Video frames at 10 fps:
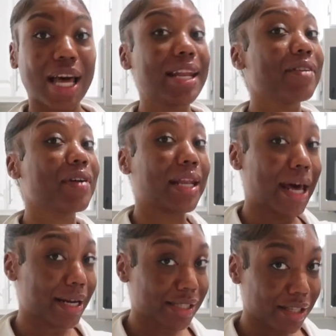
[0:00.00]
I left a
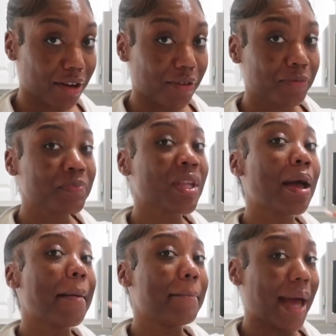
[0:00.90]
lot of stuff
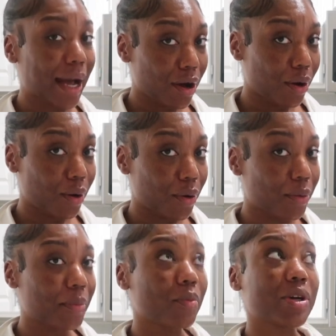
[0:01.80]
back
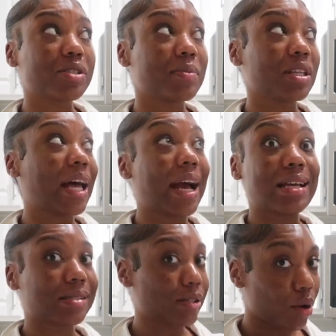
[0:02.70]
home, which means like
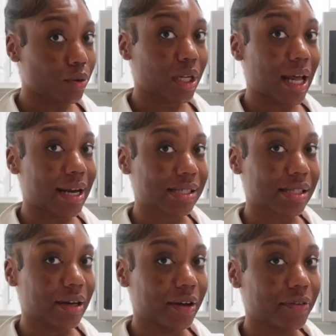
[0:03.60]
I sold a lot of
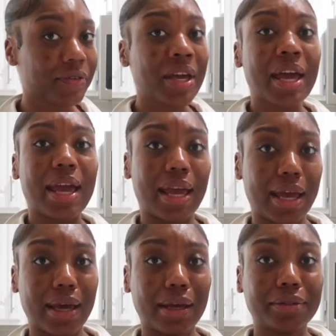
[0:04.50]
stuff
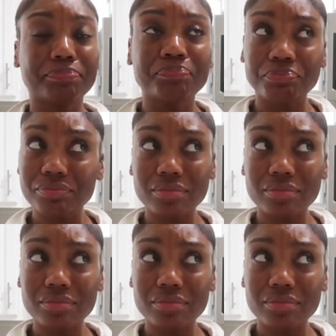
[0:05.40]
and